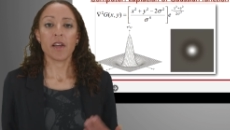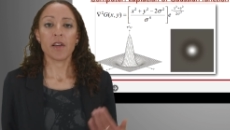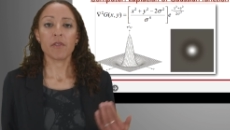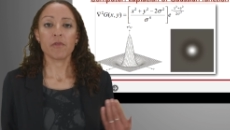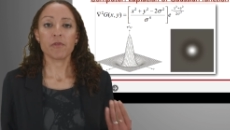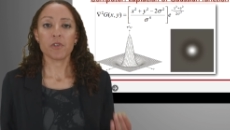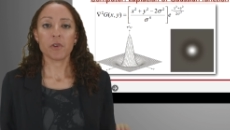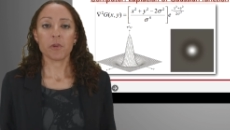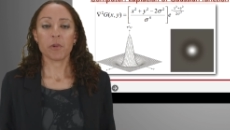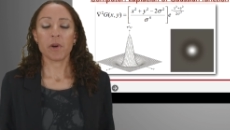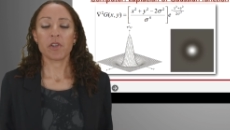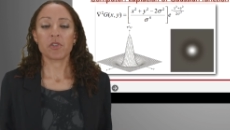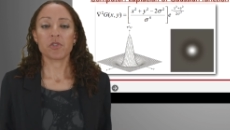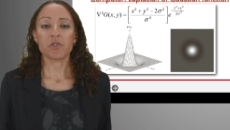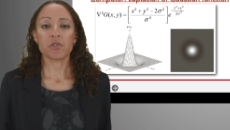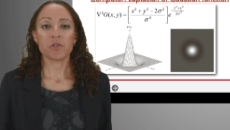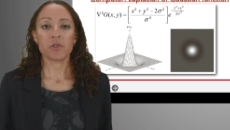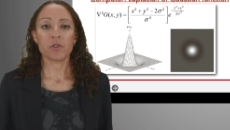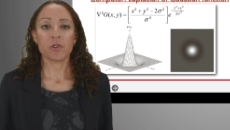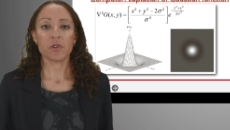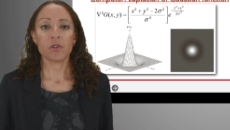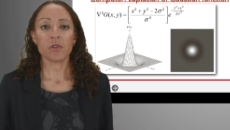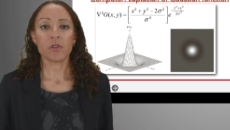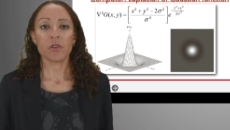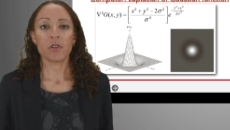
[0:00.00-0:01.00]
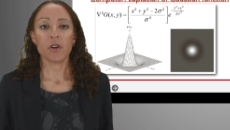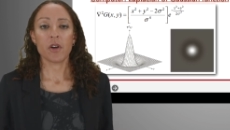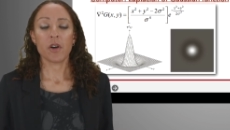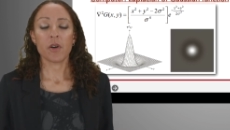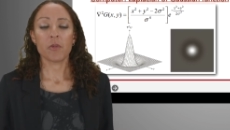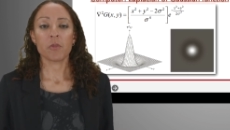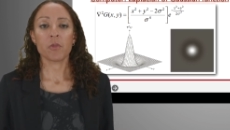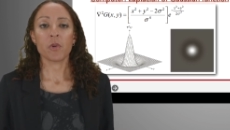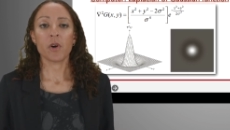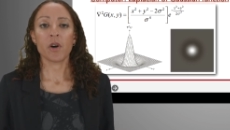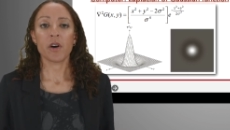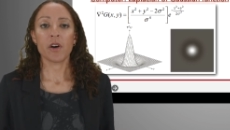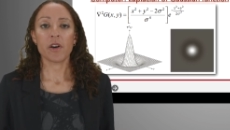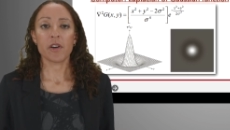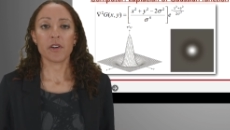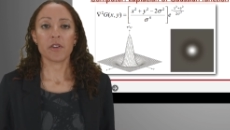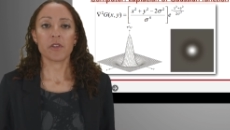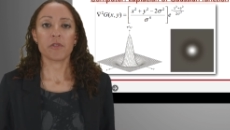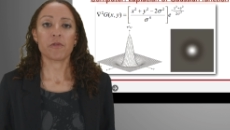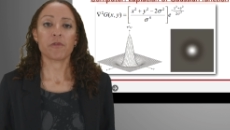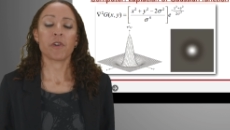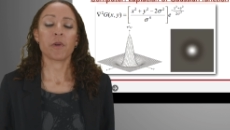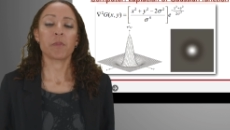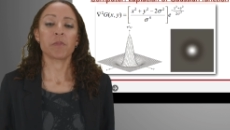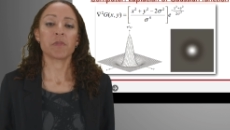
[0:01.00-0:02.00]
influential
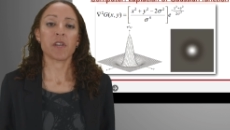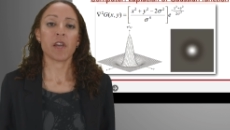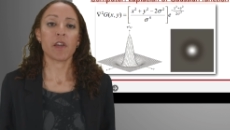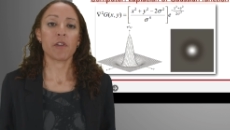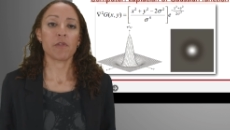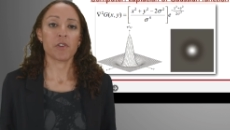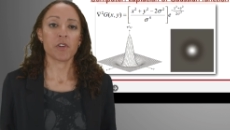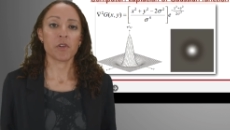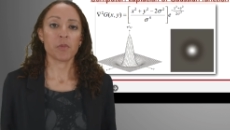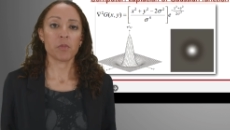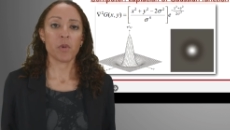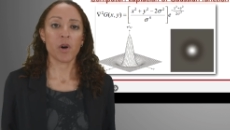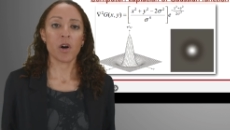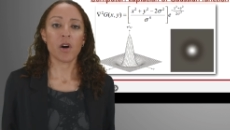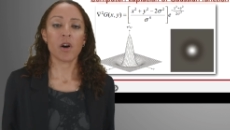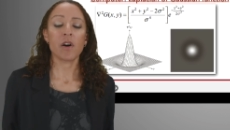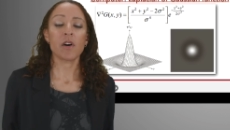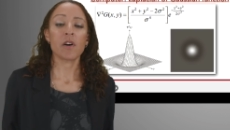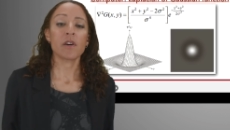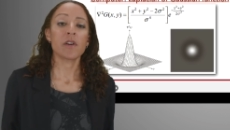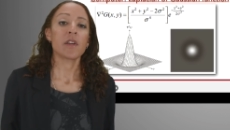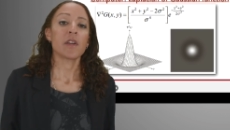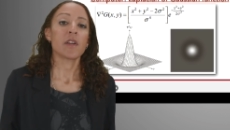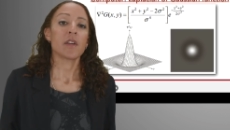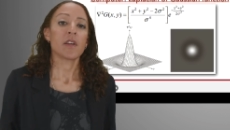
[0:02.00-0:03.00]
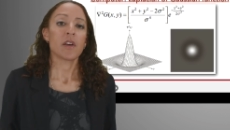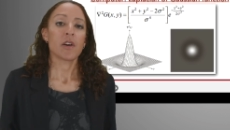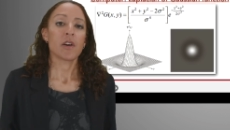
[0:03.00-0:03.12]
work from David Marr